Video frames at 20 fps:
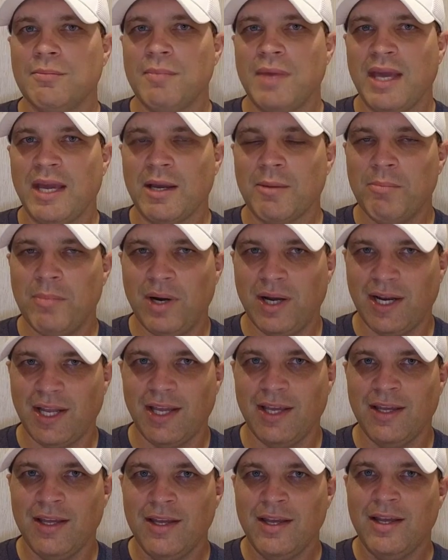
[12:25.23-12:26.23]
make
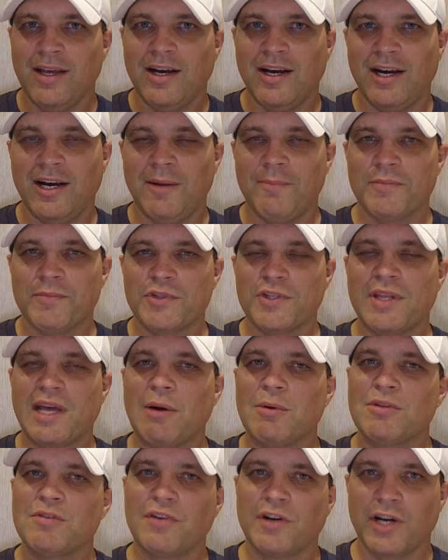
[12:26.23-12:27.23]
money. So
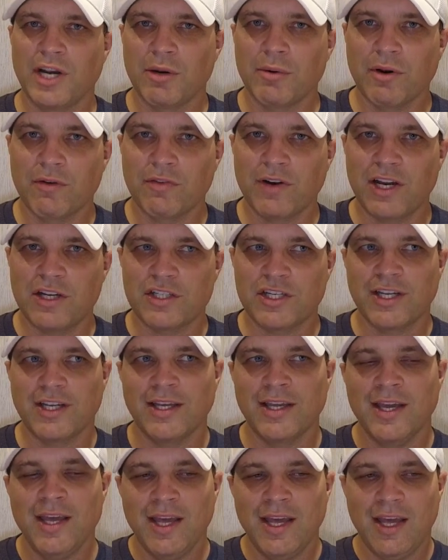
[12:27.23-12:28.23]
that was very
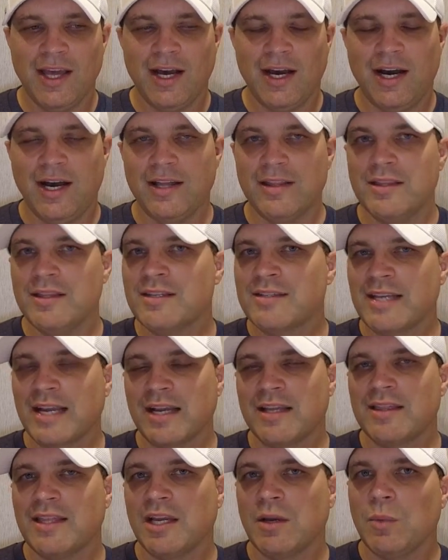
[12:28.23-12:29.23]
refreshing. The
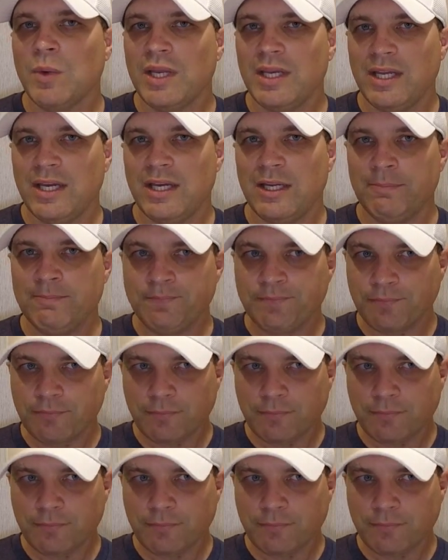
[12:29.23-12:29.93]
second thing we did,